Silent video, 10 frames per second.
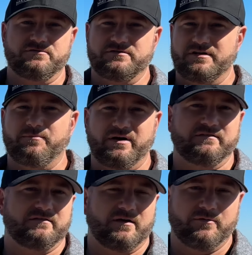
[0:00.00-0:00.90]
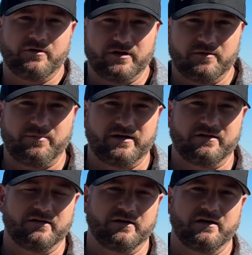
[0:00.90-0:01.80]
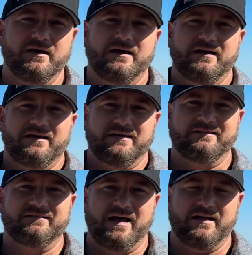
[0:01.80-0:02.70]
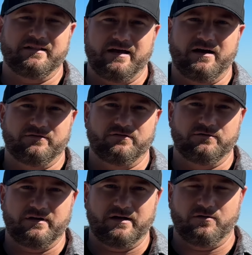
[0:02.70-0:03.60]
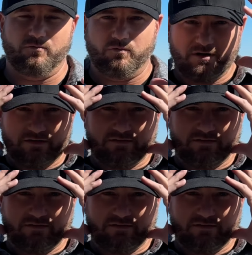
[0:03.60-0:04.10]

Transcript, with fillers: you step by step, click by click, exactly how to take what it